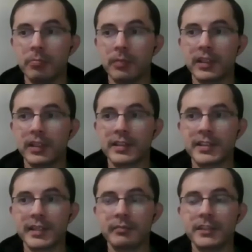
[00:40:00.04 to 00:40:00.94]
But at the
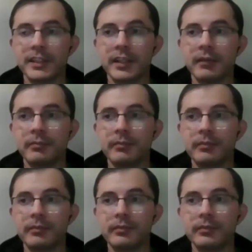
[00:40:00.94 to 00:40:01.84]
same time,
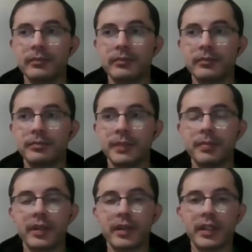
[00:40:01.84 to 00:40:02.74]

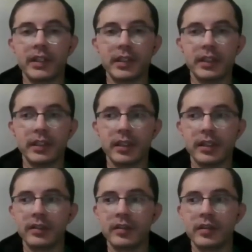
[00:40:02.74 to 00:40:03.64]
people are actually
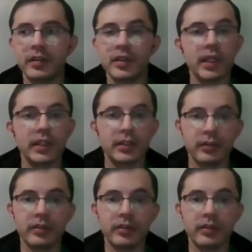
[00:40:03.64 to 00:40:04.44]
got tired